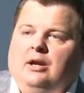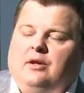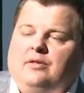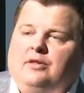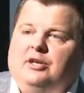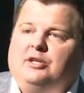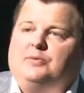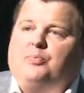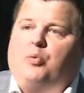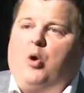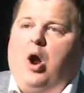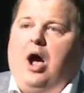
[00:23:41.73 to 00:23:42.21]

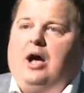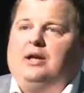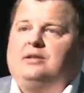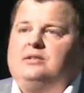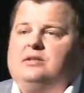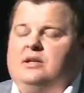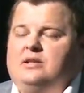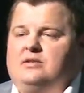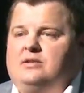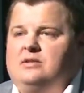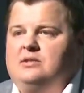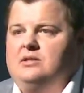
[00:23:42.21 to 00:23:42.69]
This
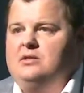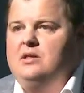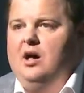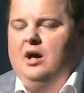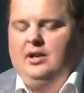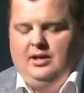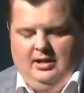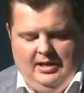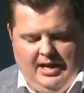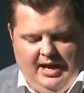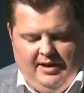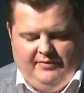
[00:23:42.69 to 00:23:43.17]
process is
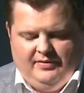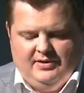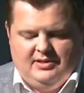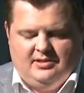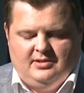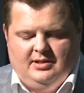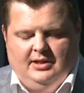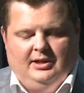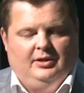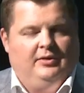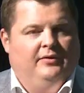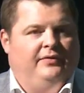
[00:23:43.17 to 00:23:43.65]
done in every
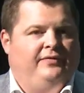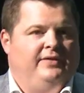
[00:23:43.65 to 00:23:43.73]
single